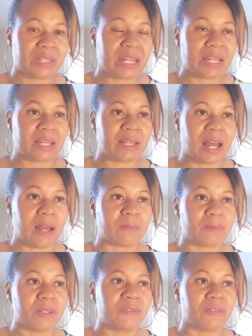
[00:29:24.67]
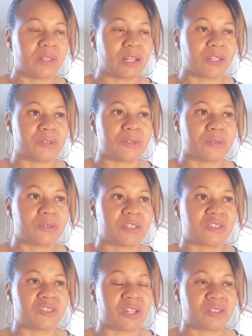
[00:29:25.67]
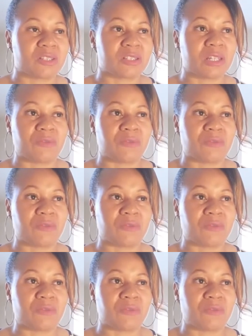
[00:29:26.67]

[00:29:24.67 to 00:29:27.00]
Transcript: And I really feel like you're doing disjustice